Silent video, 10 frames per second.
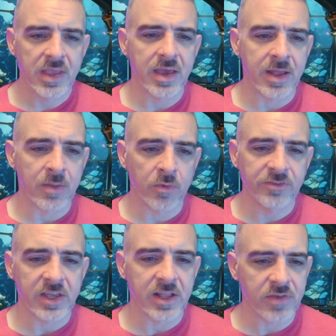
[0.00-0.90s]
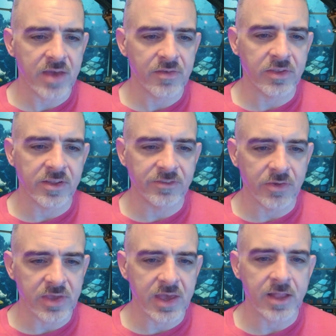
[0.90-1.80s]
And once again, if you haven't done
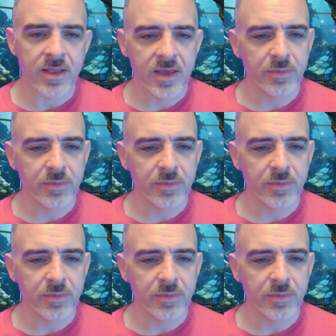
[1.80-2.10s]
so yet,